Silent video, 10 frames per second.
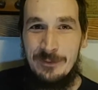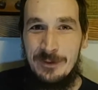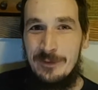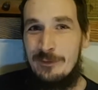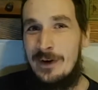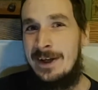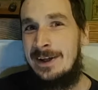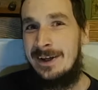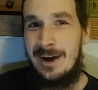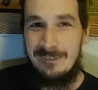when we
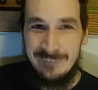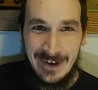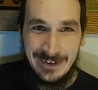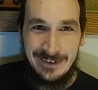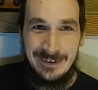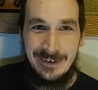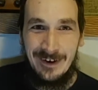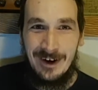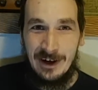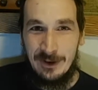finally got back to the
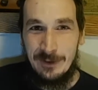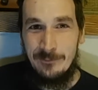car,